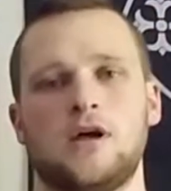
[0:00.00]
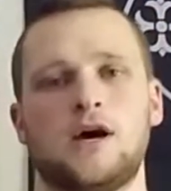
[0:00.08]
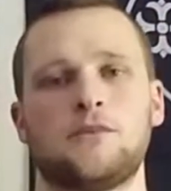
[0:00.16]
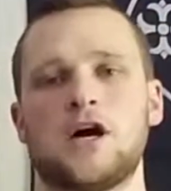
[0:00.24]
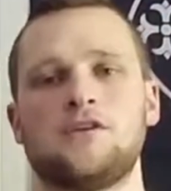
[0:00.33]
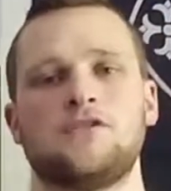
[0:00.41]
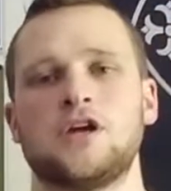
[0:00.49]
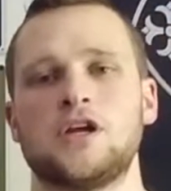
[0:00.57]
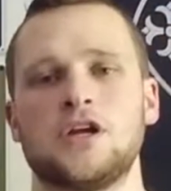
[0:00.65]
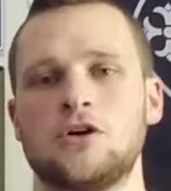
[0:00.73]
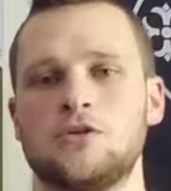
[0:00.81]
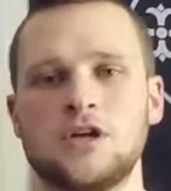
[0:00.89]
I'm not even going
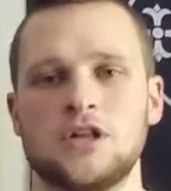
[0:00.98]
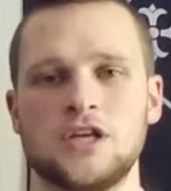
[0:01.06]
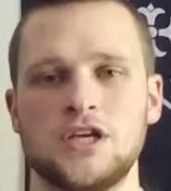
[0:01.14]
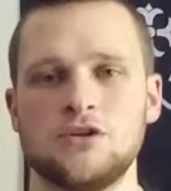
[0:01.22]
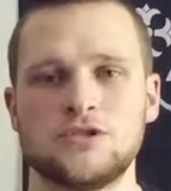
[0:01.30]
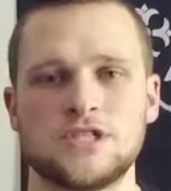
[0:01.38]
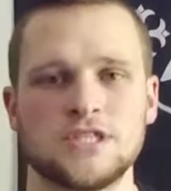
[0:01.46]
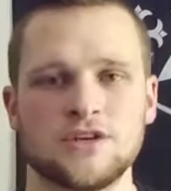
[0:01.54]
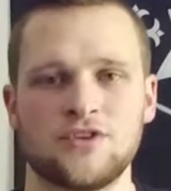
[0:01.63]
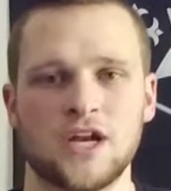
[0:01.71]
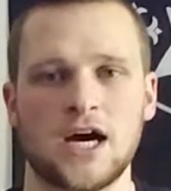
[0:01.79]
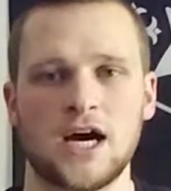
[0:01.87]
to go into the uses
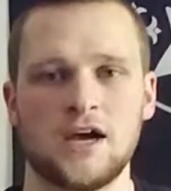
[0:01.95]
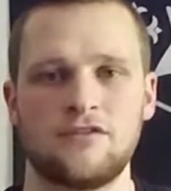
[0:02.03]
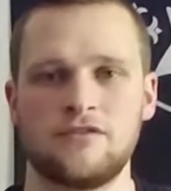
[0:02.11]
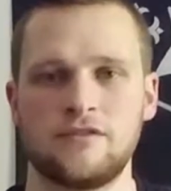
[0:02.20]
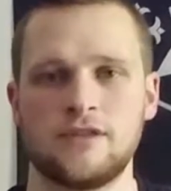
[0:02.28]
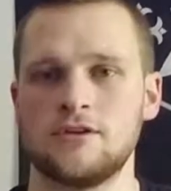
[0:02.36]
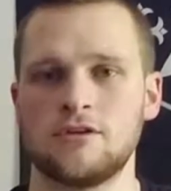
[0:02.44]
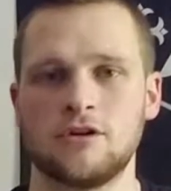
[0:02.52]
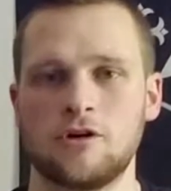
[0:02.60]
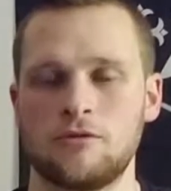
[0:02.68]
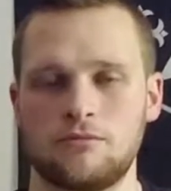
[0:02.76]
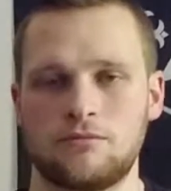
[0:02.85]
of a knife. There
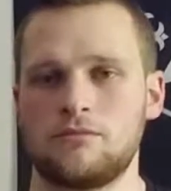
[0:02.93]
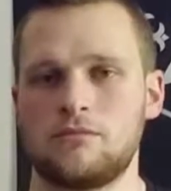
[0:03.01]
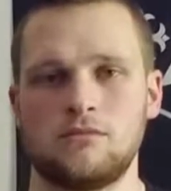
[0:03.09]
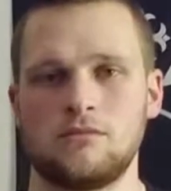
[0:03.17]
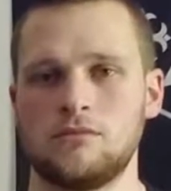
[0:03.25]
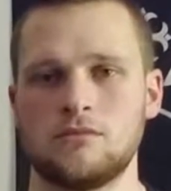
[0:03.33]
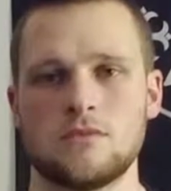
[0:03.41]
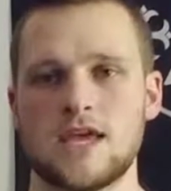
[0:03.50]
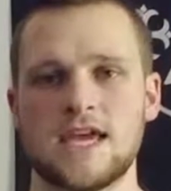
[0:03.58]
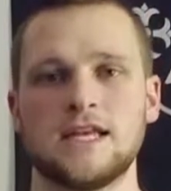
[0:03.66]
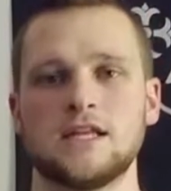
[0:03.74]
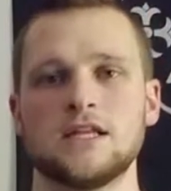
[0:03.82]
are
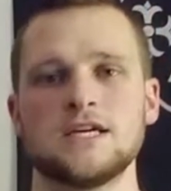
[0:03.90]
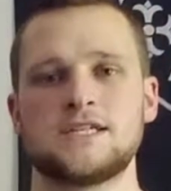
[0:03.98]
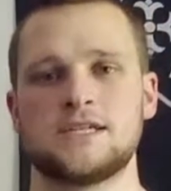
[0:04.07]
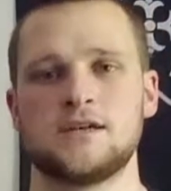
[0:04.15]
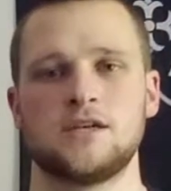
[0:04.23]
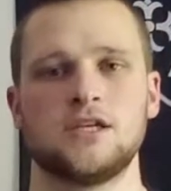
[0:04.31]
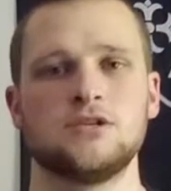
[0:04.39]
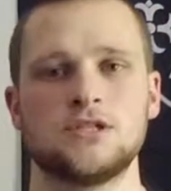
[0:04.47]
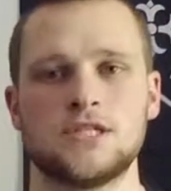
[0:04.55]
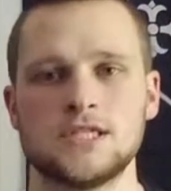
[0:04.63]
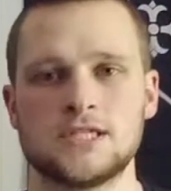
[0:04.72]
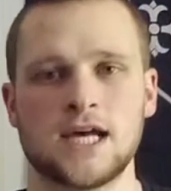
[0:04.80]
endless
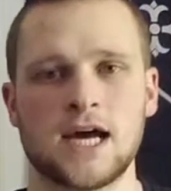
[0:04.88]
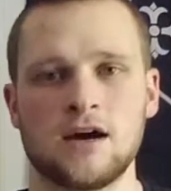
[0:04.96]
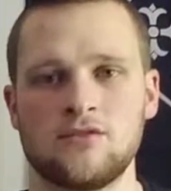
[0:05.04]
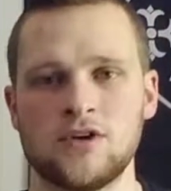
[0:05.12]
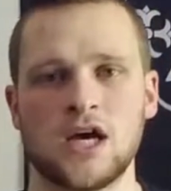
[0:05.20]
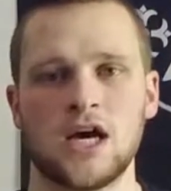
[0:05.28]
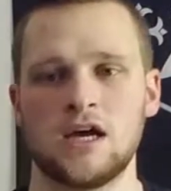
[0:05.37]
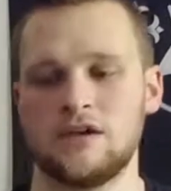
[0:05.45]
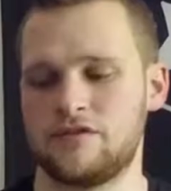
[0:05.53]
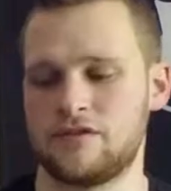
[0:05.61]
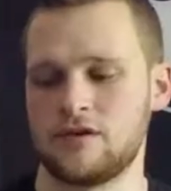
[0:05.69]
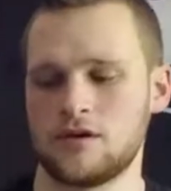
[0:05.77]
uses to have a
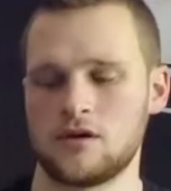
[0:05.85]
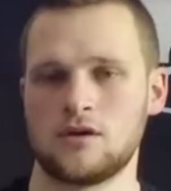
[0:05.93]
knife.